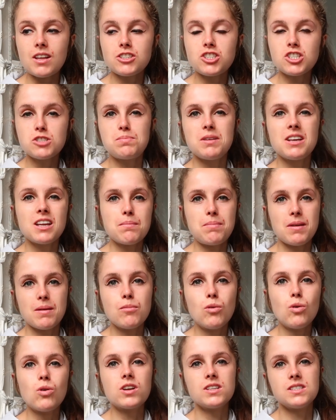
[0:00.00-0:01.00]
just being a
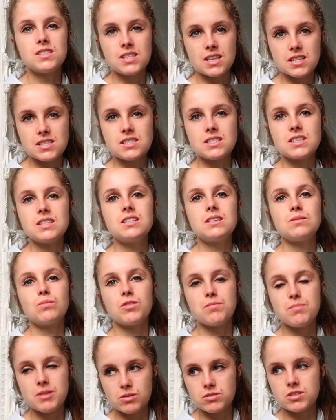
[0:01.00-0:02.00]
bit more consistent
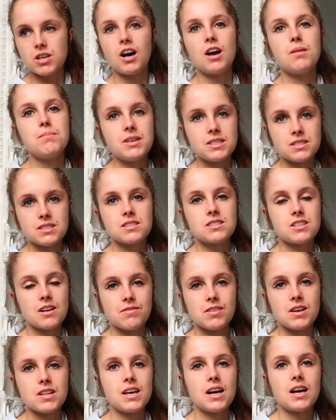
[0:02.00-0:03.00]
with meal timings and
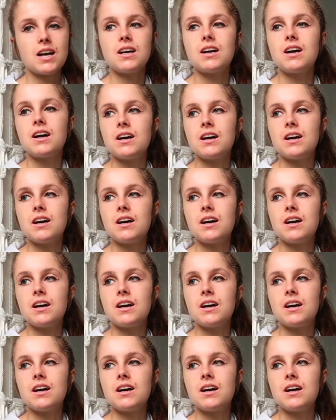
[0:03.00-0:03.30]
stuff like that,